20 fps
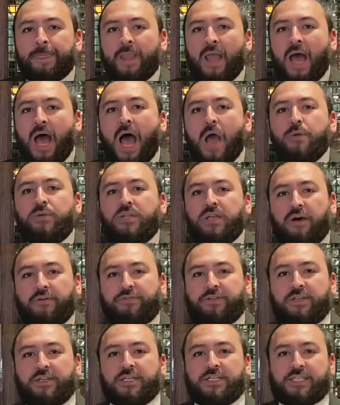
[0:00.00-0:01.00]
how
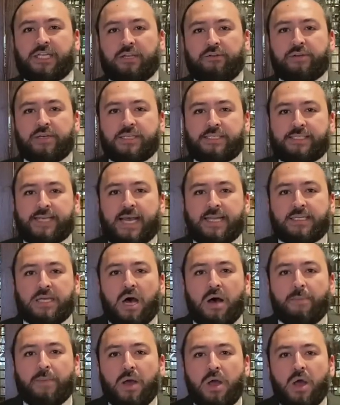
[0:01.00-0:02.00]
Dufftown Distillery is set
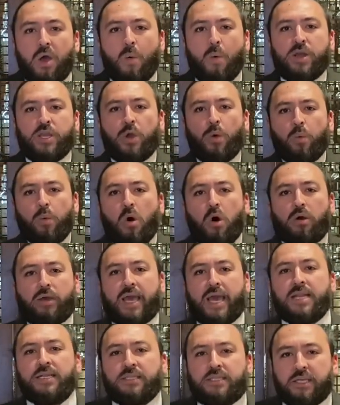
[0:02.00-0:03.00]
up. When you
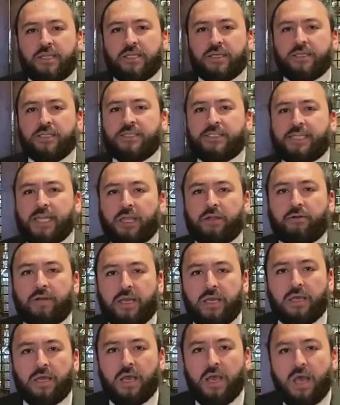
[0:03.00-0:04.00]
walk into the
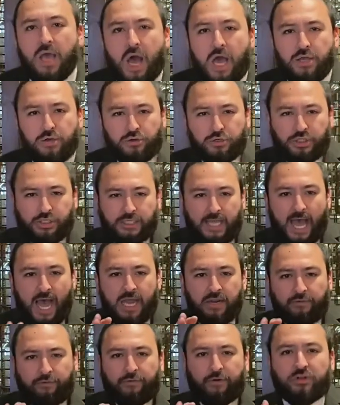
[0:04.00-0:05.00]
distillery and you
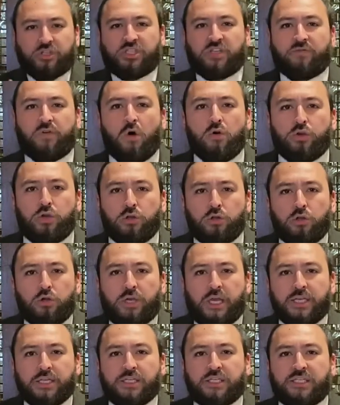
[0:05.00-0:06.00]
stand, first of all you
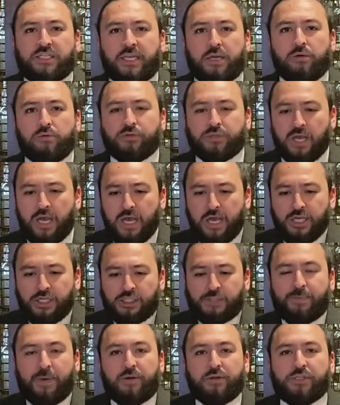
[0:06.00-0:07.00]
look at the stills,
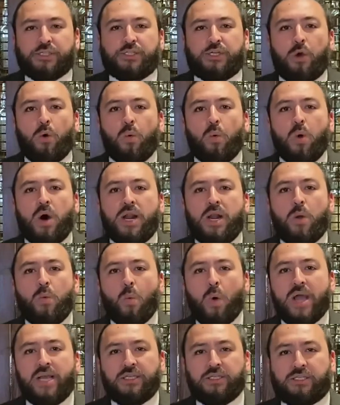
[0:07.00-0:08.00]
spirit still 1 and
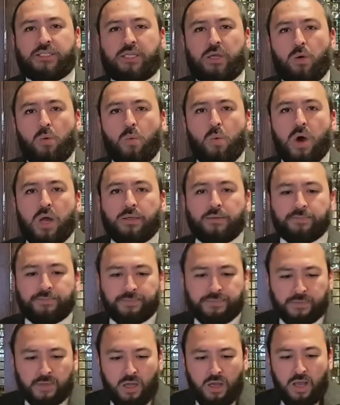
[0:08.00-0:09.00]
wine still 1.
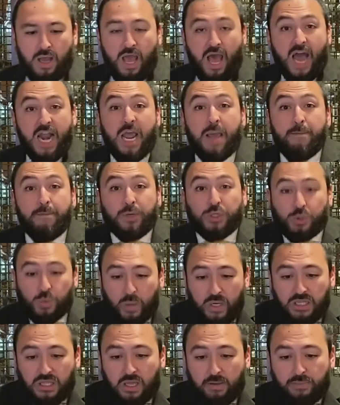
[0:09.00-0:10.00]
And in
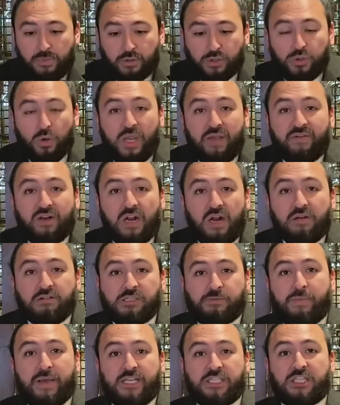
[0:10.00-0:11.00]
between them, there's not even enough
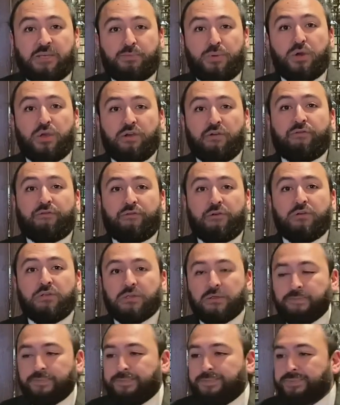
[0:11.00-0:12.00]
space to put your foot.